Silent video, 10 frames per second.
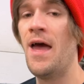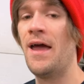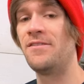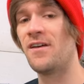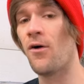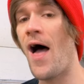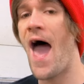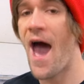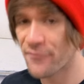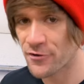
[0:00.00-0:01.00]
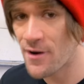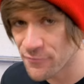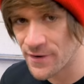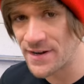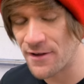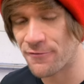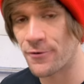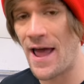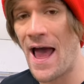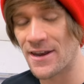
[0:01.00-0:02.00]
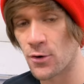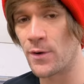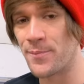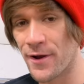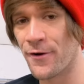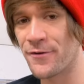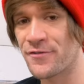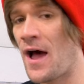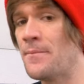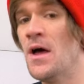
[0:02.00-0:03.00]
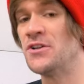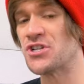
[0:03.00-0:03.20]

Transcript: until after I've ridden it for an adequate period of time,